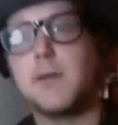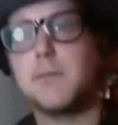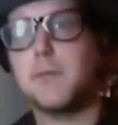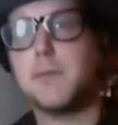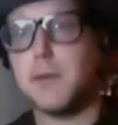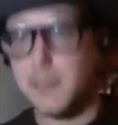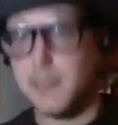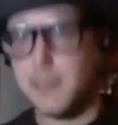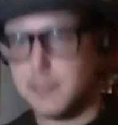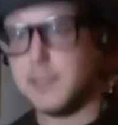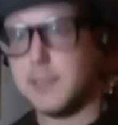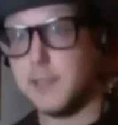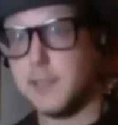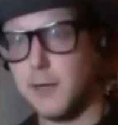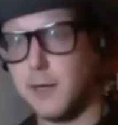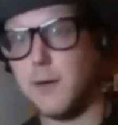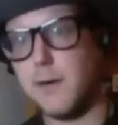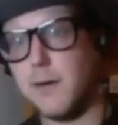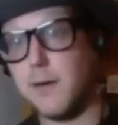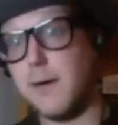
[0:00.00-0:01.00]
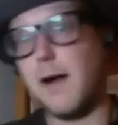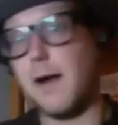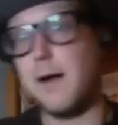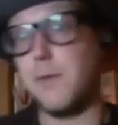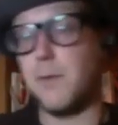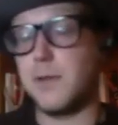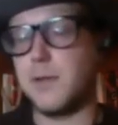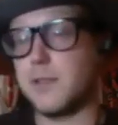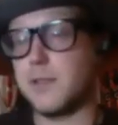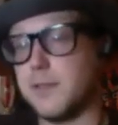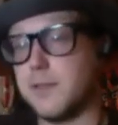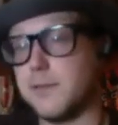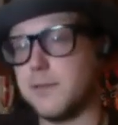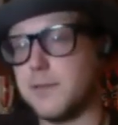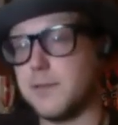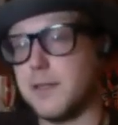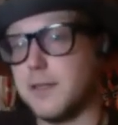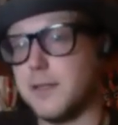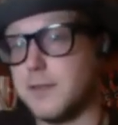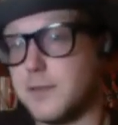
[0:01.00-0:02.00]
But, you know, I wonder
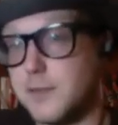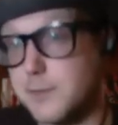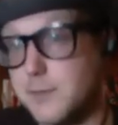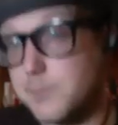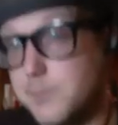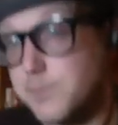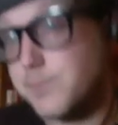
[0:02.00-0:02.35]
if there's...